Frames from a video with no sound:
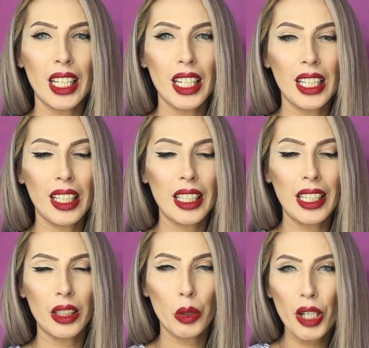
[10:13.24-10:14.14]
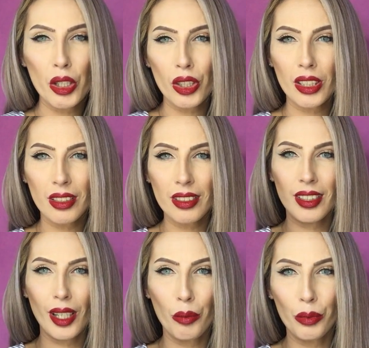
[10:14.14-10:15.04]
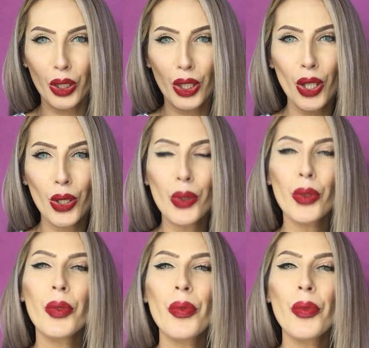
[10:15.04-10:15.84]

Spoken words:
And any questions down below,